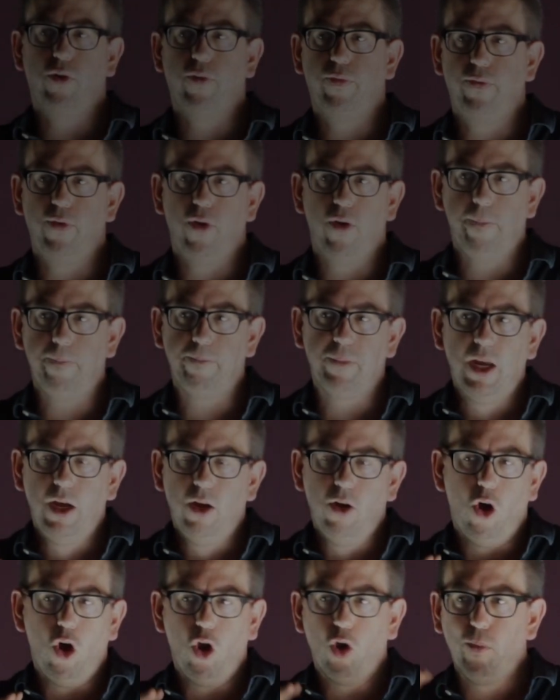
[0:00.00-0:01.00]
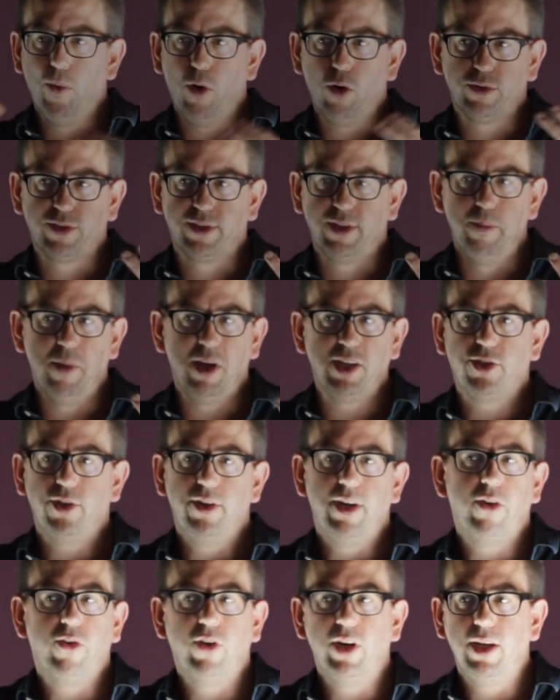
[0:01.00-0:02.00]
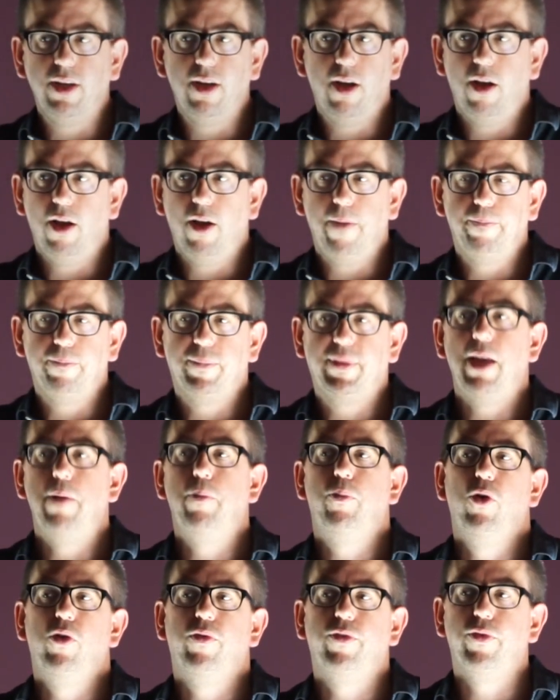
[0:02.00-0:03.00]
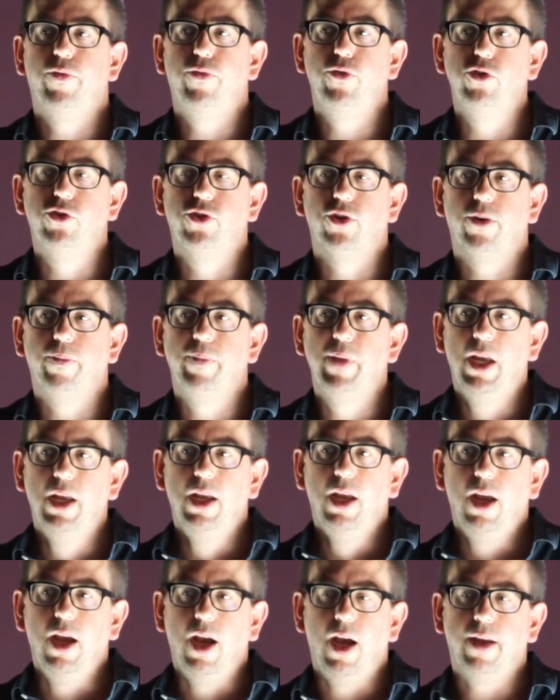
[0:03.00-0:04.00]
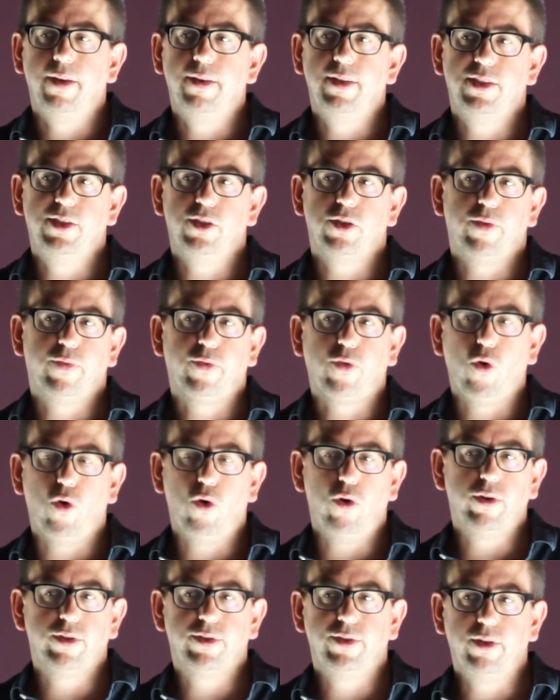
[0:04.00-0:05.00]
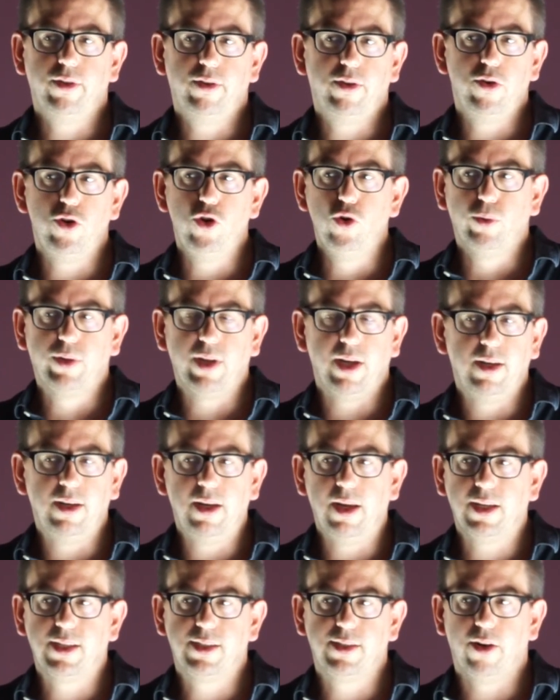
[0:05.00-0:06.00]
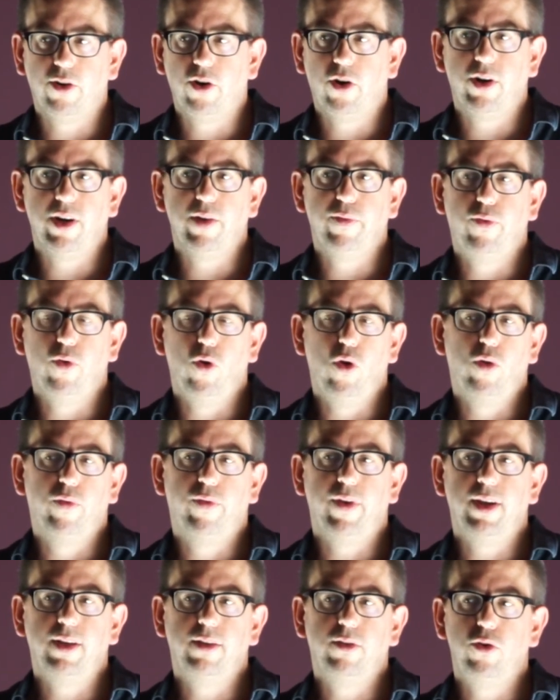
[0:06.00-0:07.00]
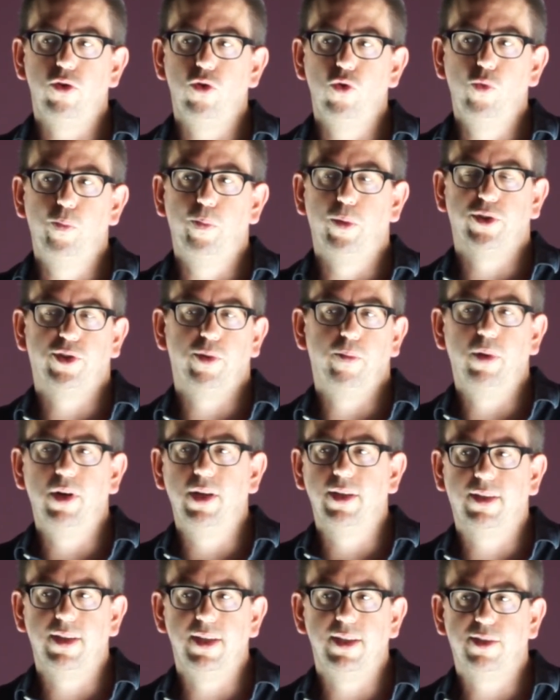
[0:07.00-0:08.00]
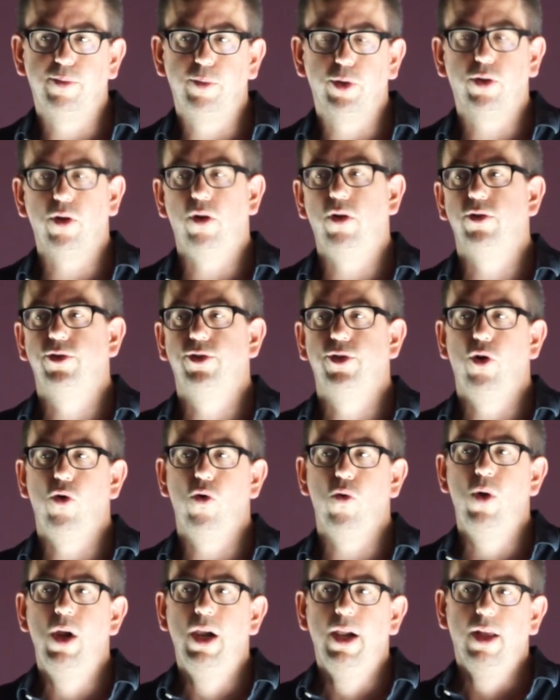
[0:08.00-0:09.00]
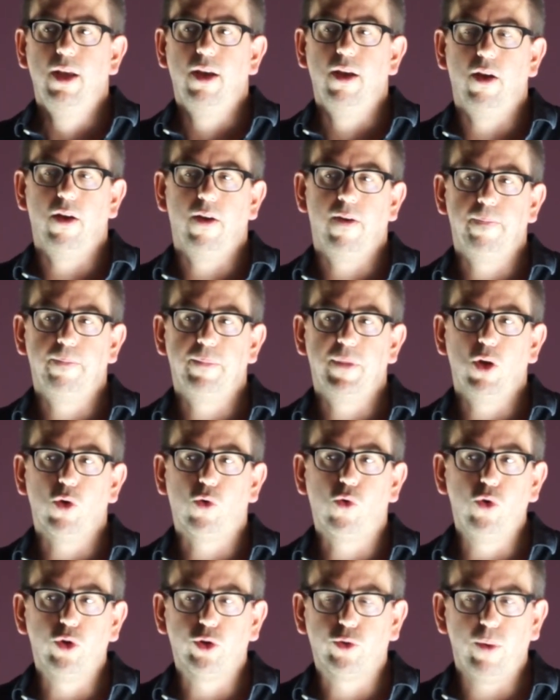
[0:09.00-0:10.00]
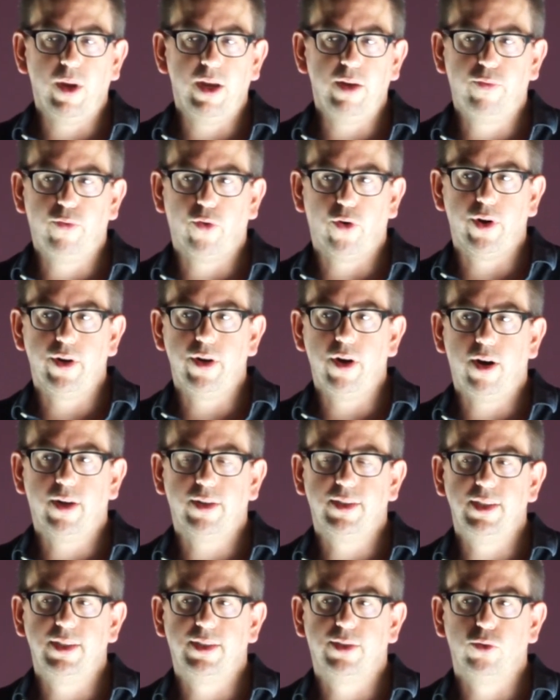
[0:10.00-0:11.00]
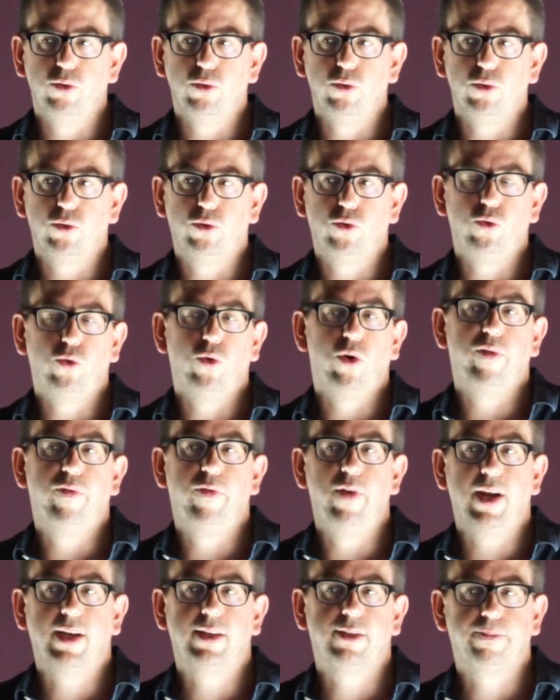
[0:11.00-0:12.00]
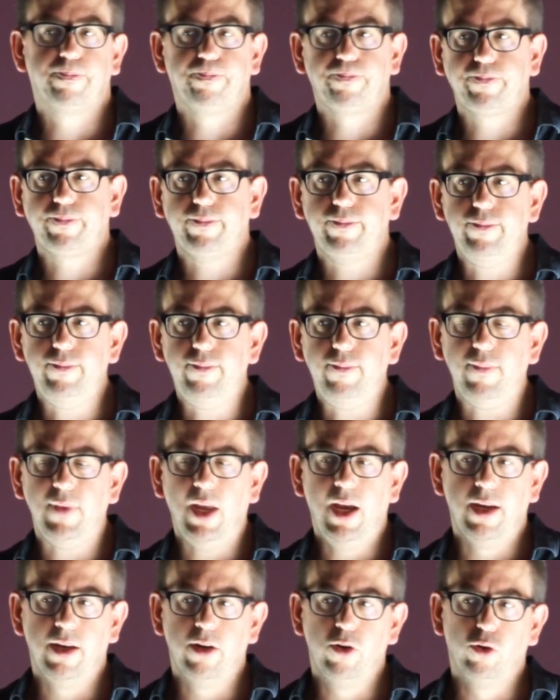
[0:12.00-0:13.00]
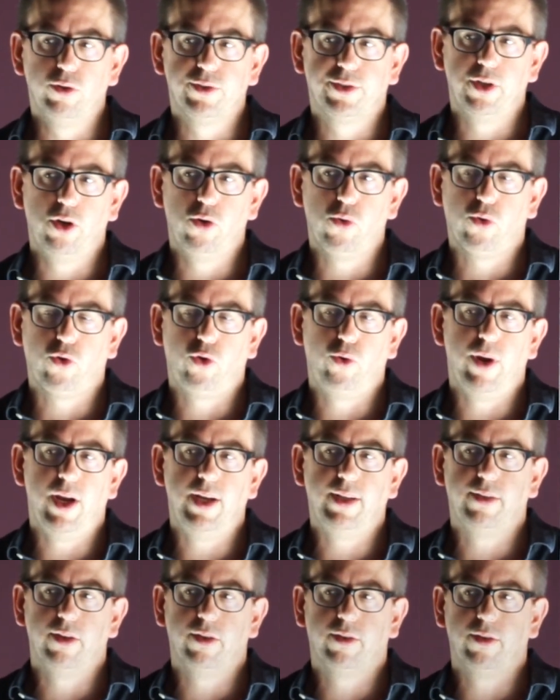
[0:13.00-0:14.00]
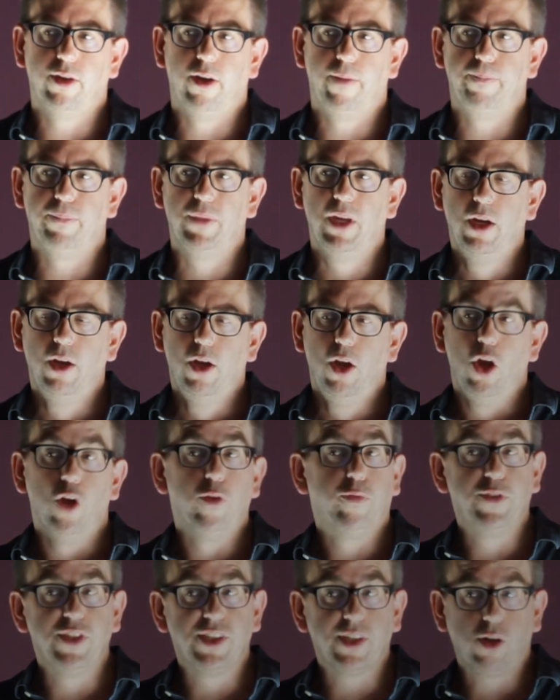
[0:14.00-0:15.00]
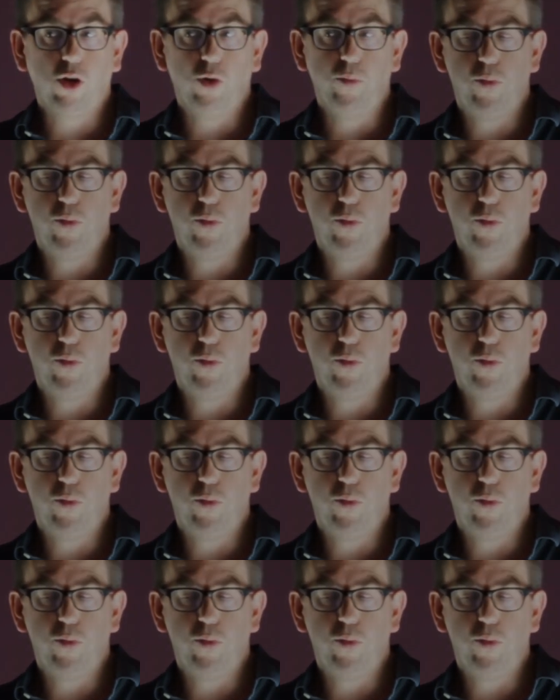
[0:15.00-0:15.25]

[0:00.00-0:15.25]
of almost imaginary temple of the future. And this is of course the new techniques that are evolving, the new possibilities, but also a good way for an artist to reflect And I also created a physical